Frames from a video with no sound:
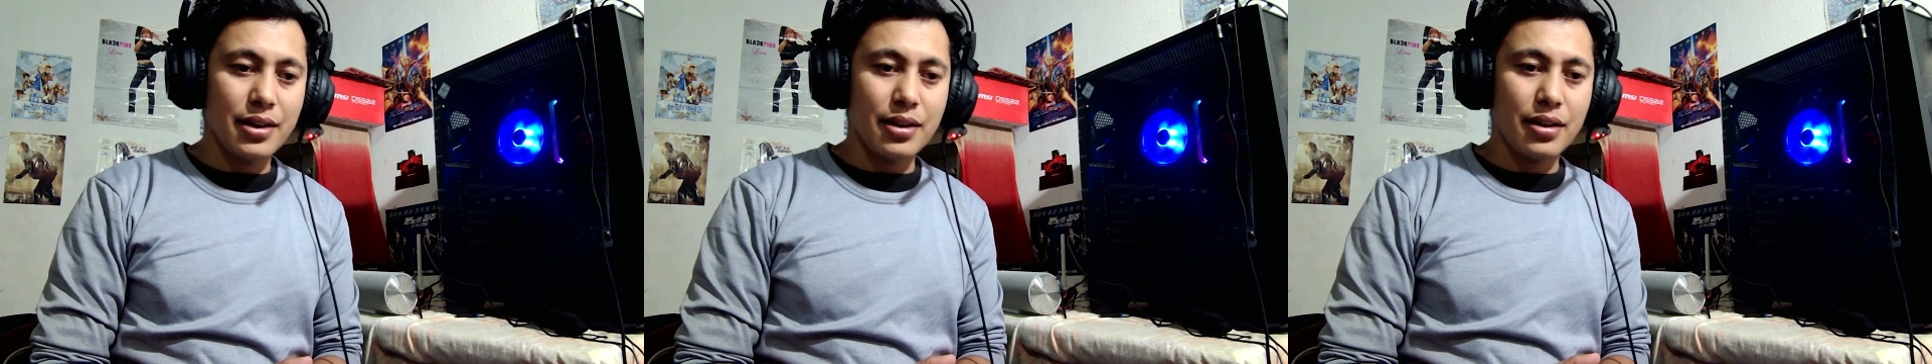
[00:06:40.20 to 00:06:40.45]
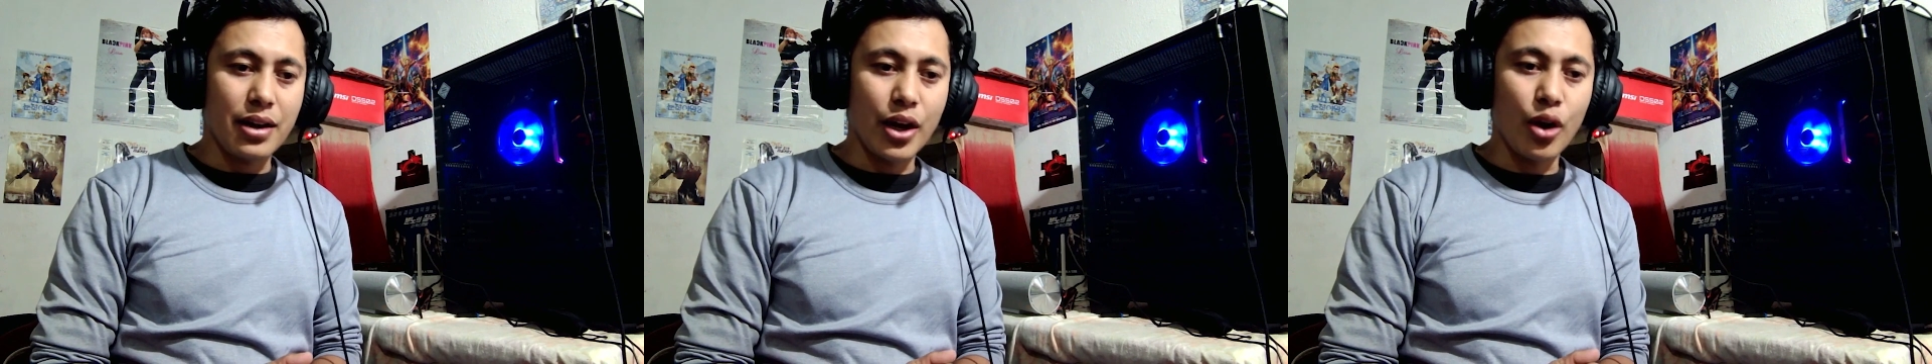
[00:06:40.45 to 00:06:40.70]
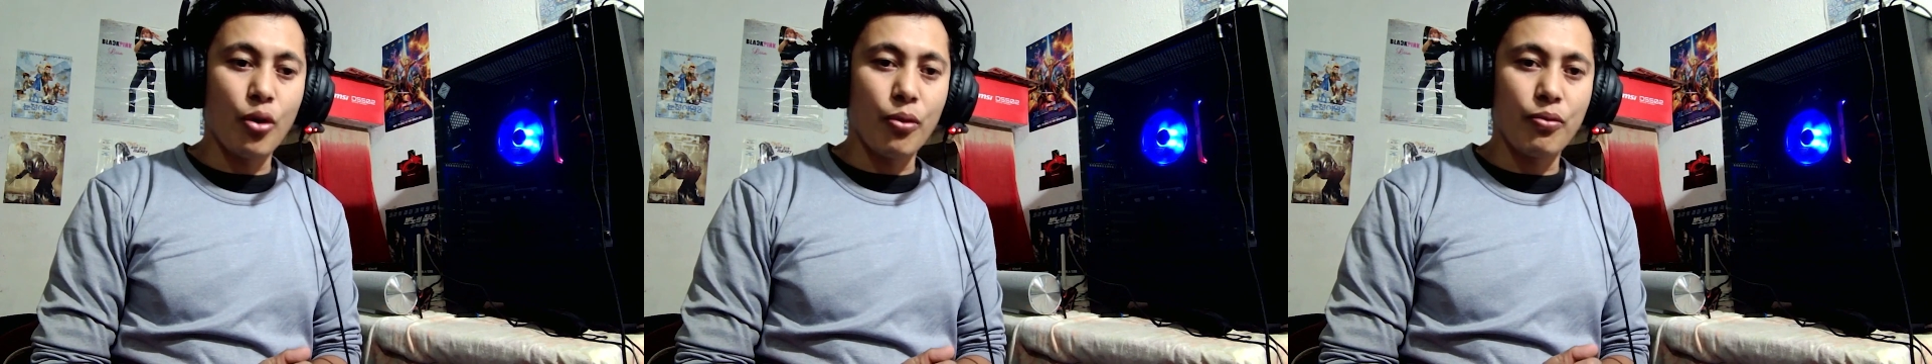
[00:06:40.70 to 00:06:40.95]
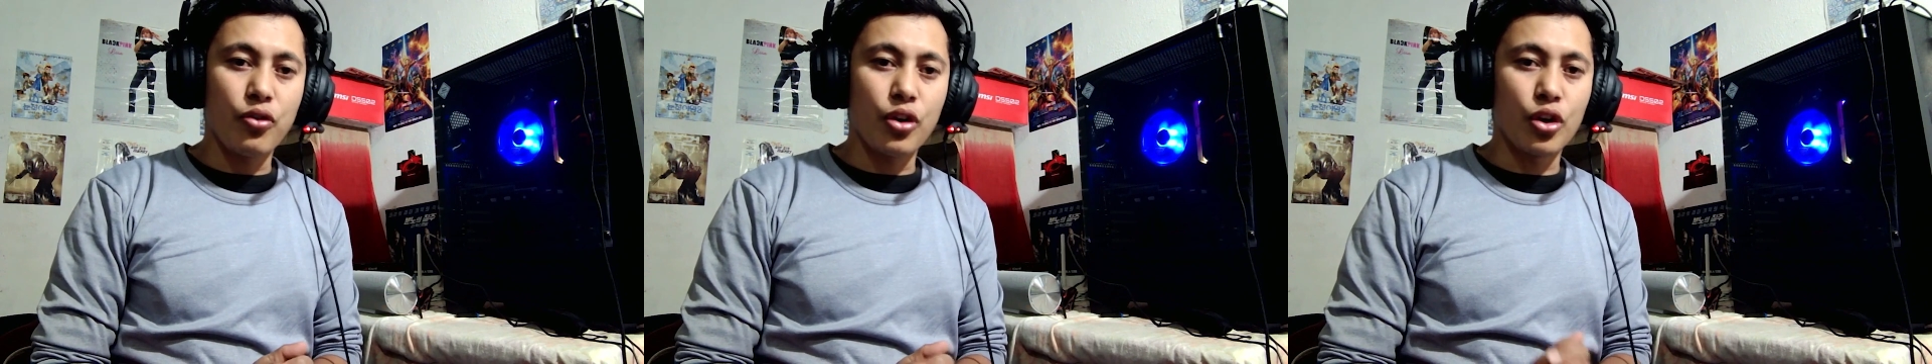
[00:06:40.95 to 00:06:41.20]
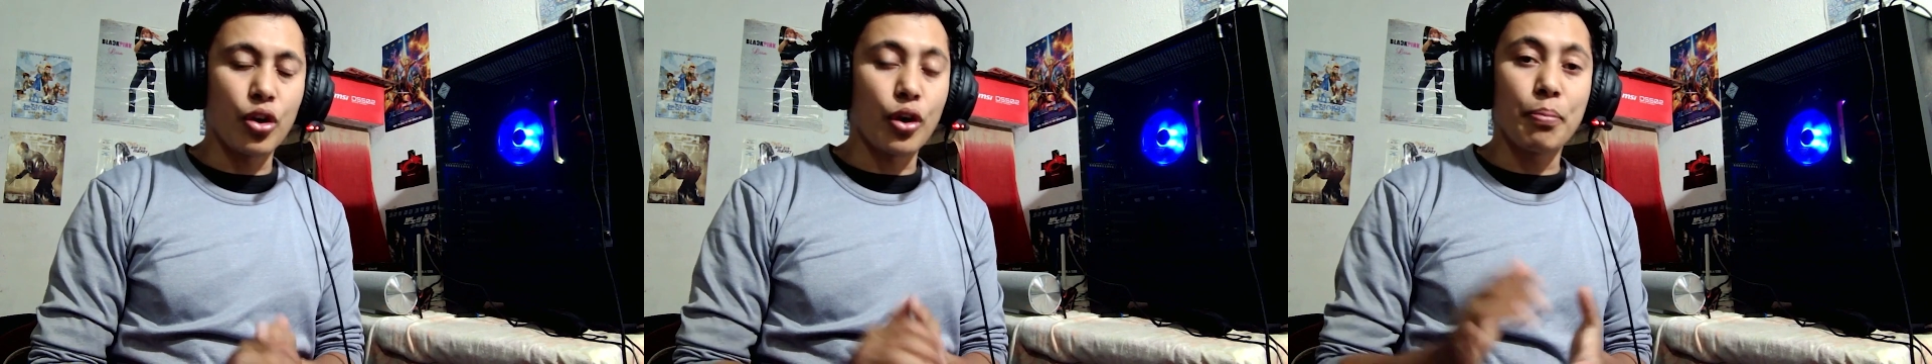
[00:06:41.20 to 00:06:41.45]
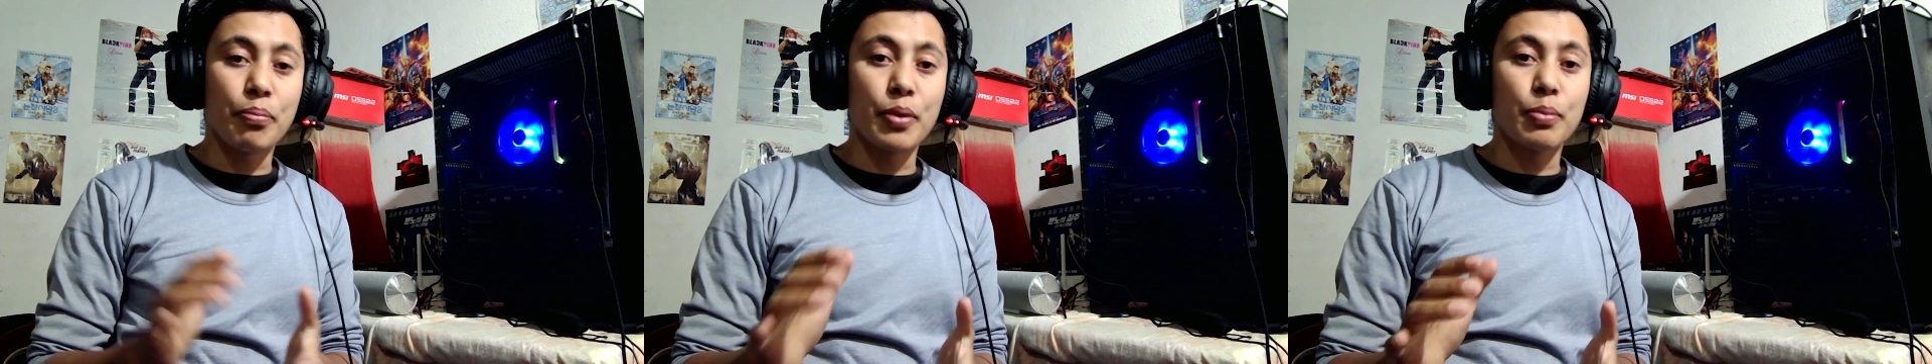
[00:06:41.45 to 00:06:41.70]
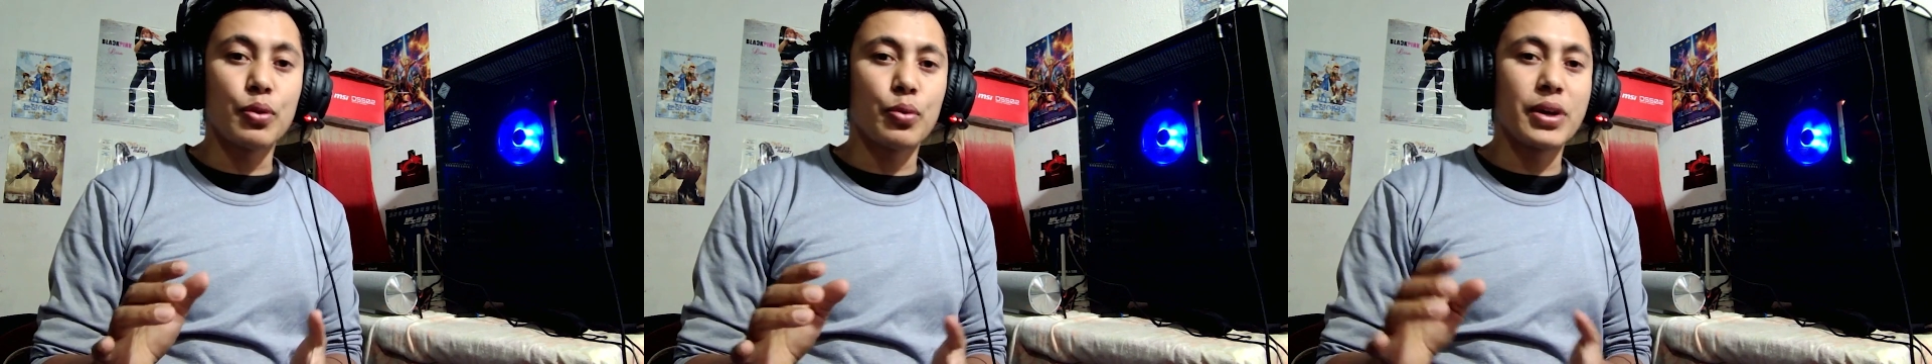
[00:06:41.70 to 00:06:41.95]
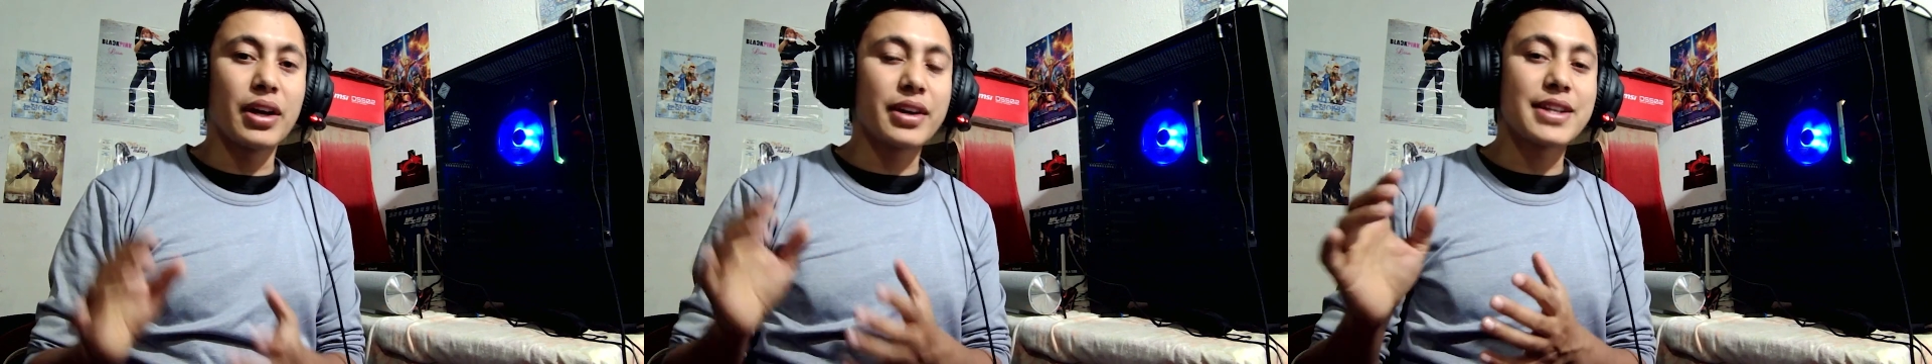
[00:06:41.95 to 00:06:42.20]
i hope a lot of people
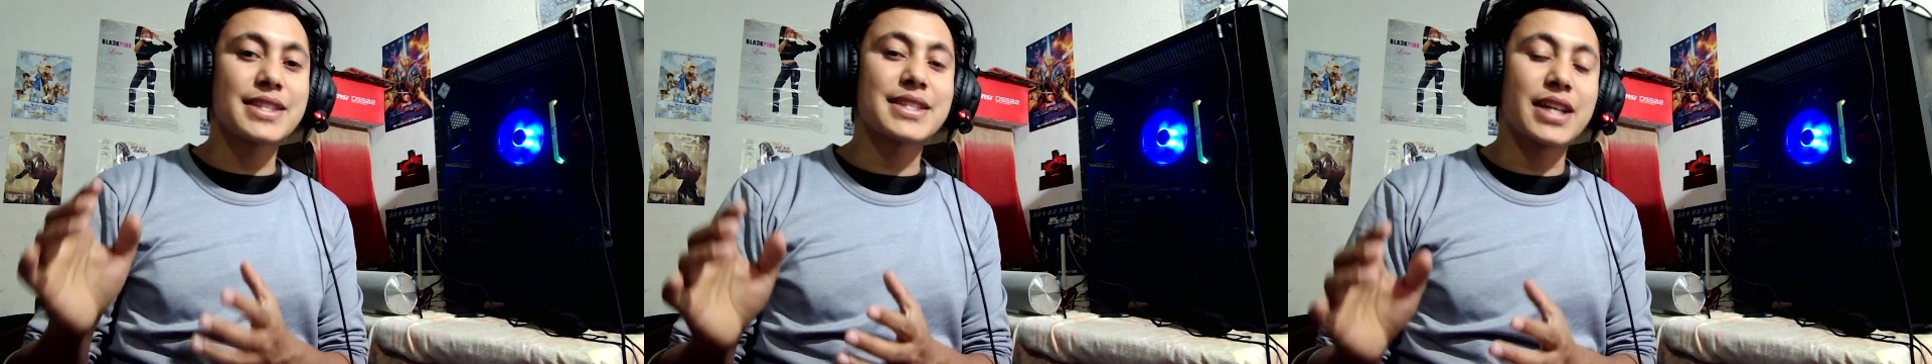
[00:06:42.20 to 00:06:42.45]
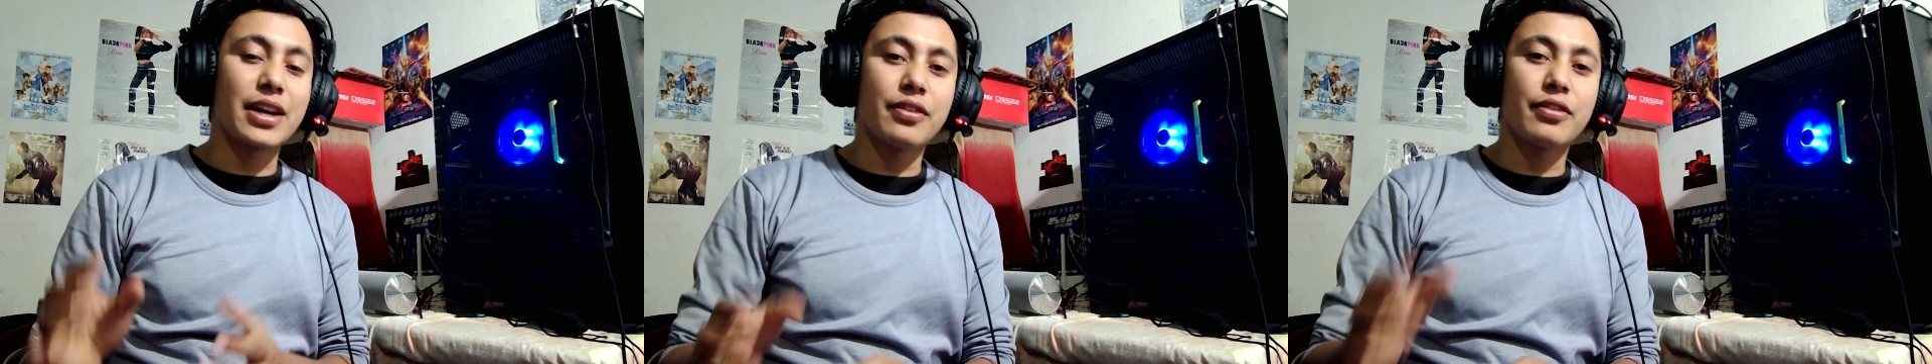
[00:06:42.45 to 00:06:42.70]
will understand